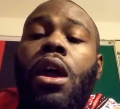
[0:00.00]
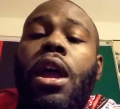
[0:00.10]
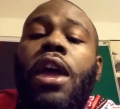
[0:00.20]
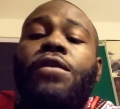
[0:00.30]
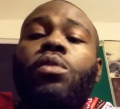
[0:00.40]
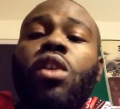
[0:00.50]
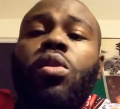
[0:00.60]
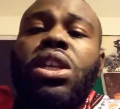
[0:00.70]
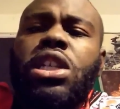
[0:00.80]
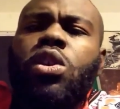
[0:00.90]
If you
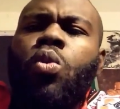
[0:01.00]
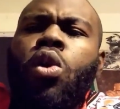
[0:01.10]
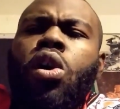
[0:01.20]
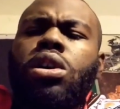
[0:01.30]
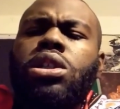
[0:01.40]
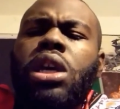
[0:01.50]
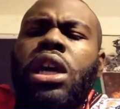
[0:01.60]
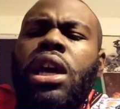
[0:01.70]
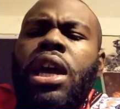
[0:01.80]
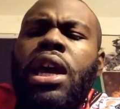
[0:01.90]
notice in the walks
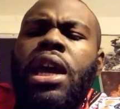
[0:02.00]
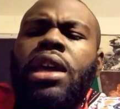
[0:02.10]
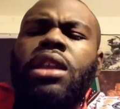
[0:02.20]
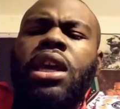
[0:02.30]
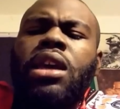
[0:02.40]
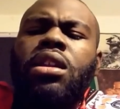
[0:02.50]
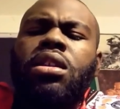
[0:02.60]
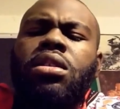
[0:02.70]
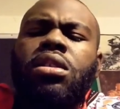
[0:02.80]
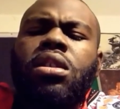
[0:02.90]

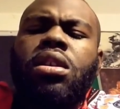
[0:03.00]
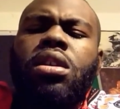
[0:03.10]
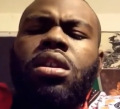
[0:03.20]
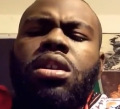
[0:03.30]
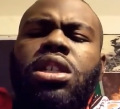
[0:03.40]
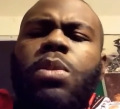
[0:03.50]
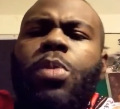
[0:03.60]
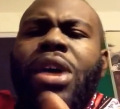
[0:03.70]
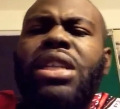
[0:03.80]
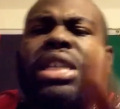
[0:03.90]
and some of
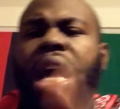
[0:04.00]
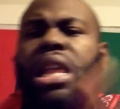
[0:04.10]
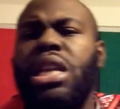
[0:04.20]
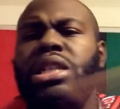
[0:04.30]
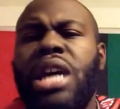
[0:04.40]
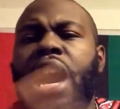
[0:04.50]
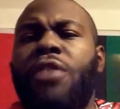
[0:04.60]
the practicalities of how